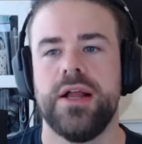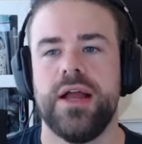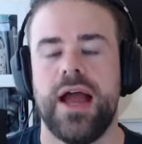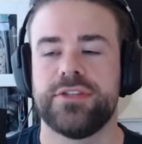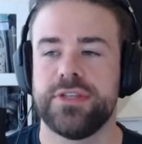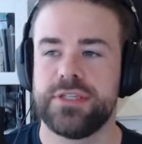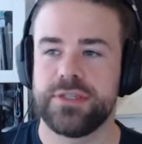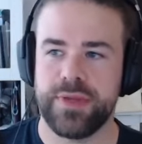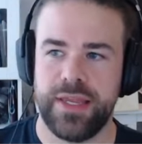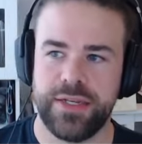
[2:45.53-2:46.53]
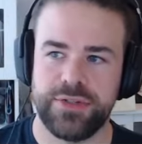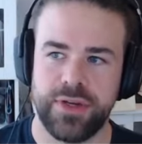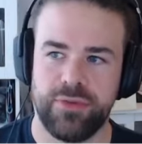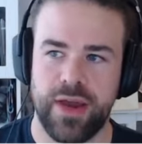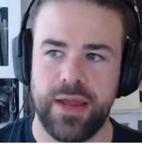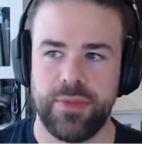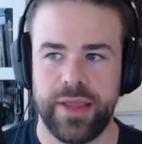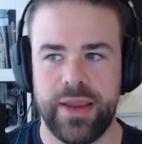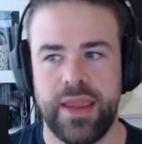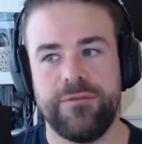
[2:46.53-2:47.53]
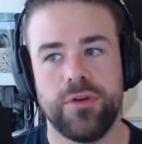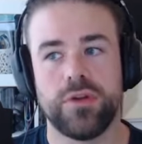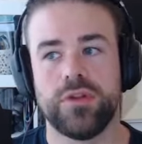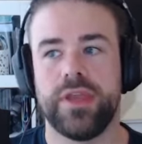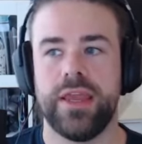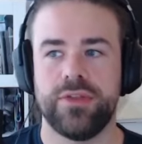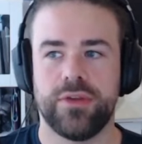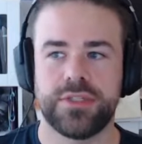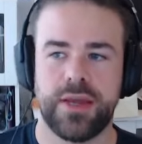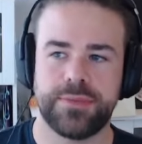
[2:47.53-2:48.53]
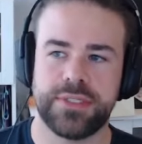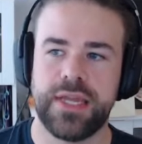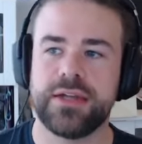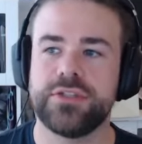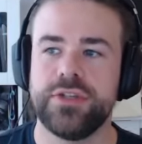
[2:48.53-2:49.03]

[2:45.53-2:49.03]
And so this is really interesting, right? Like if you're looking at those types of stats,